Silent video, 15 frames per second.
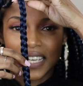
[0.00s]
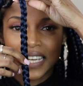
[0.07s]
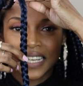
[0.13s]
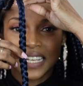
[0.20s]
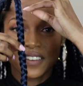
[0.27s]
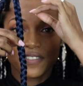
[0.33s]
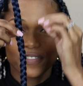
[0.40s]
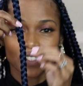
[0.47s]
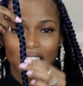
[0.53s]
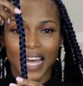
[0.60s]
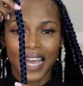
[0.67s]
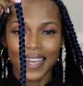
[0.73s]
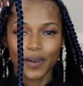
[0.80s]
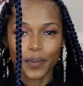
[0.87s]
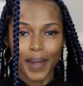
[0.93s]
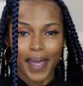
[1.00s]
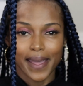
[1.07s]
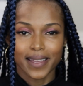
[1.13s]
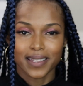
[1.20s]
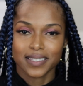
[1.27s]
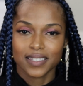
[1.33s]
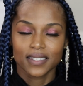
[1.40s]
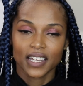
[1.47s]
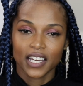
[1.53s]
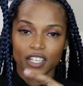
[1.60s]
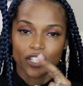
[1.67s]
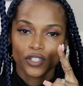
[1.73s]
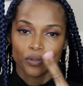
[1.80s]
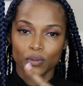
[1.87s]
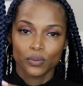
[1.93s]
any flyaways that
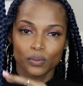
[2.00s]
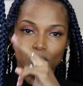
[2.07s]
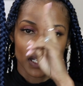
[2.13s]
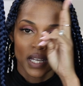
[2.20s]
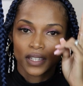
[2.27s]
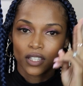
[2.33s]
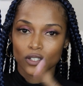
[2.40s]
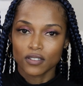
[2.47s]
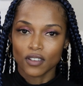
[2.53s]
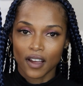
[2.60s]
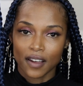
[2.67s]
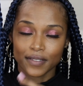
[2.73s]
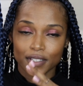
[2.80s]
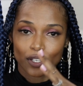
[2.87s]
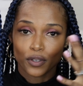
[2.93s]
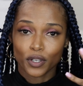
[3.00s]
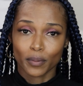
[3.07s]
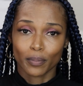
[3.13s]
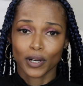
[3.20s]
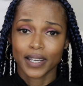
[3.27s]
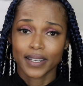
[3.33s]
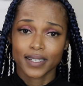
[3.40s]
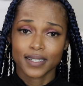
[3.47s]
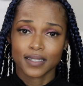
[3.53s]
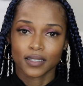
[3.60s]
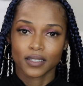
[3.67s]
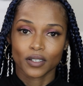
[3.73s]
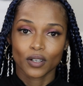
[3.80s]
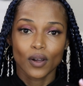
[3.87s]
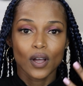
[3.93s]
you cut those off so your braid doesn't
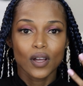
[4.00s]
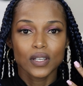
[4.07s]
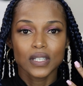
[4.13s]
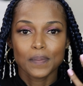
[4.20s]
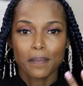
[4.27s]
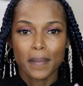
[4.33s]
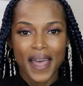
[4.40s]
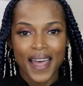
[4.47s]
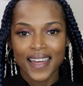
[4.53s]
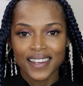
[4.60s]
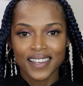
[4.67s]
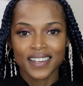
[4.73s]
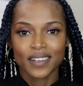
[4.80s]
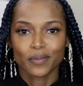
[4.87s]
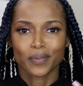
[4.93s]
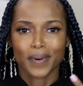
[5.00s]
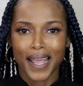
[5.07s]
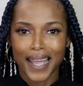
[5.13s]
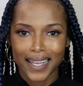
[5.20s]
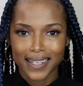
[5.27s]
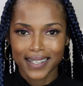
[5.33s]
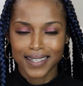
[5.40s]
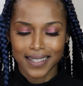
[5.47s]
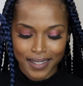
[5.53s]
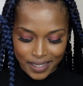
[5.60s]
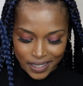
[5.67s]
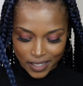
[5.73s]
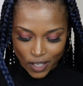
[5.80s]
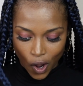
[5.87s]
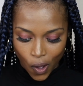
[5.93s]
look matted, raggedy,
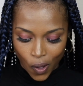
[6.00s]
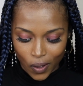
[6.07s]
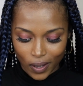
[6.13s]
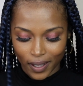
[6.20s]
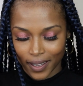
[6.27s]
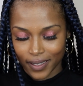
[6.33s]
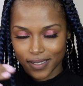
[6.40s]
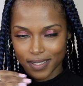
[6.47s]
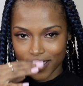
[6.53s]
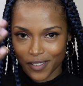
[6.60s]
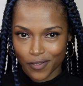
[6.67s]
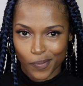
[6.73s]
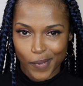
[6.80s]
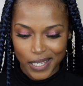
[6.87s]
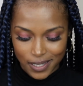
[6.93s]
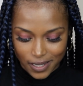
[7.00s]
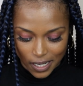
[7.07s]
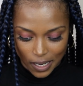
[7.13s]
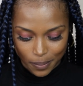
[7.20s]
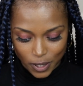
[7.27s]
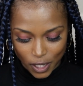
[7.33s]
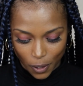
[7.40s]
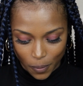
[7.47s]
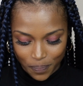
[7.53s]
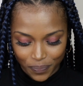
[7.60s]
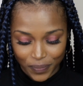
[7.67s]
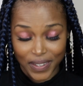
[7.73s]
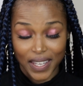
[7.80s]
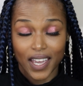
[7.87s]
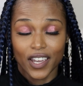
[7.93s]
and all kinds of messed up. So
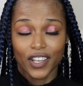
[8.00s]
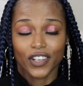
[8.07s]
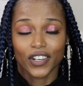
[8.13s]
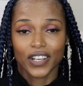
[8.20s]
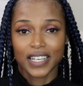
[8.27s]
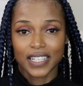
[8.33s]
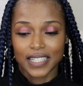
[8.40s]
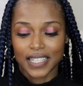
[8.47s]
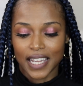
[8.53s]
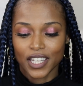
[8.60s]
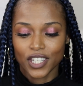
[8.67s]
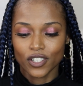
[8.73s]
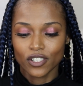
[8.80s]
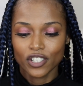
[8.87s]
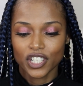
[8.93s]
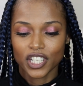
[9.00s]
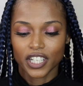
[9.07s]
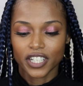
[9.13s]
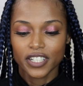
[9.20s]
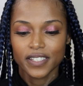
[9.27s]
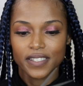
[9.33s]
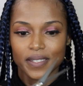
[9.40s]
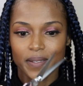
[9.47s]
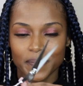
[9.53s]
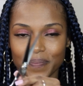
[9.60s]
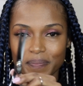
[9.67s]
you're going to take your shears